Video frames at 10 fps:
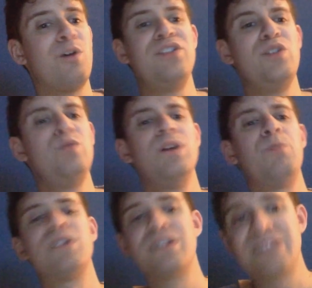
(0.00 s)
new number
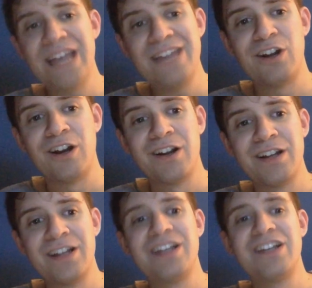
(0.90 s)
one contender,
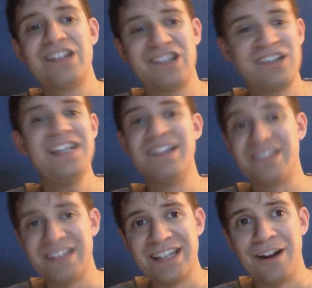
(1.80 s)
she is
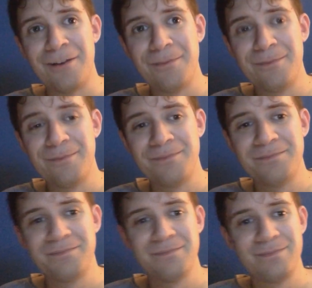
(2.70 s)
here.
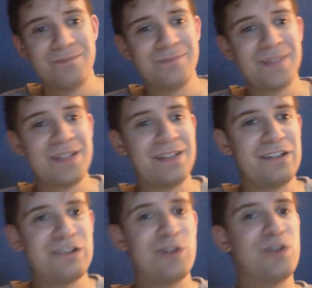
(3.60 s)

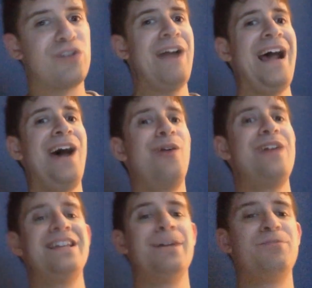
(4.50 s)
So the crowd
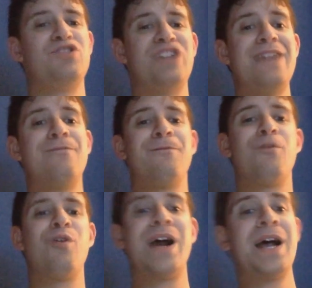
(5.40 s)
ended up chanting
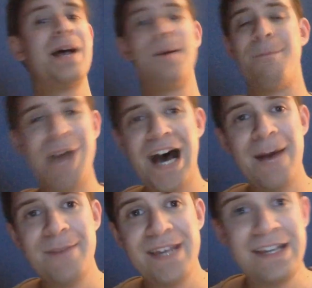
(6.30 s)
for
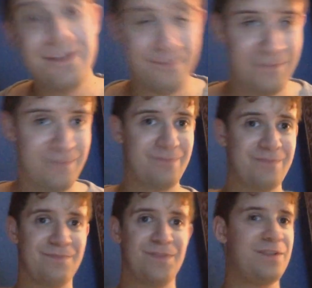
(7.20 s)
Mommy.
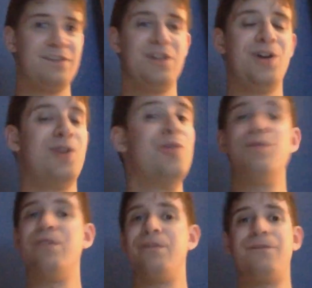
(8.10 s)
So
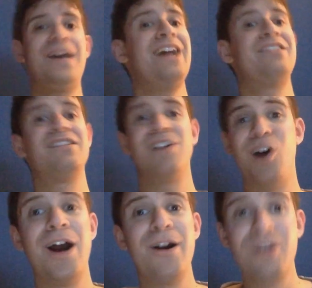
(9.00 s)
fans
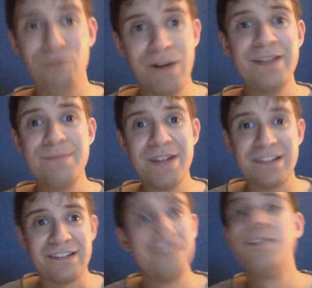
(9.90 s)
are really
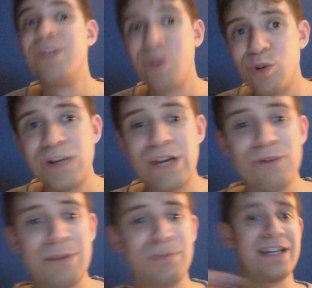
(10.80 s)
missing Rhea
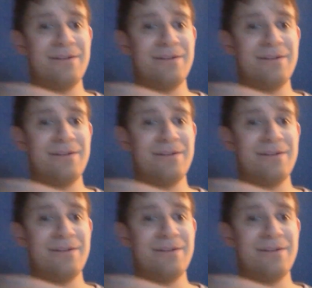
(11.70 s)
Ripley.